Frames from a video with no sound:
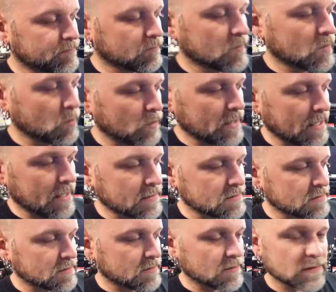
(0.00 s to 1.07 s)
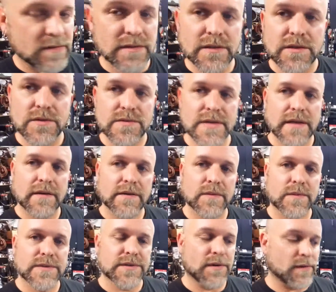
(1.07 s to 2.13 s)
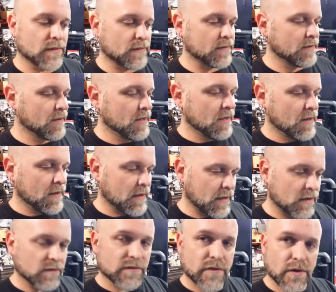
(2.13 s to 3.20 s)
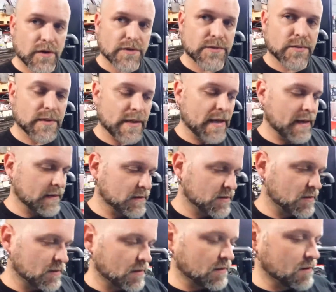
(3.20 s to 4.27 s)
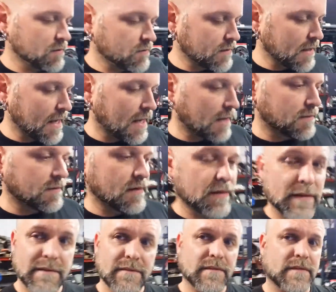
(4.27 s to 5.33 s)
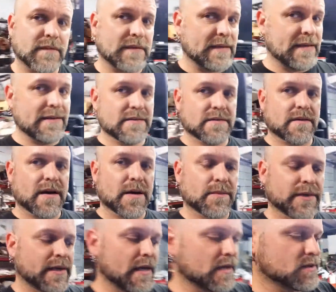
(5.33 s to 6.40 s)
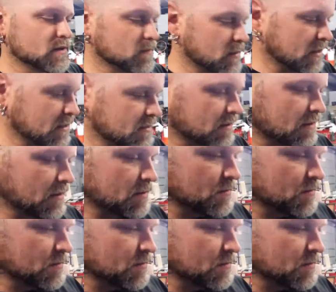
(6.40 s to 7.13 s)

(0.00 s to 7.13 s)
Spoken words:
we had to use that on the return and convert to an 8 for that, and that is a complication many times.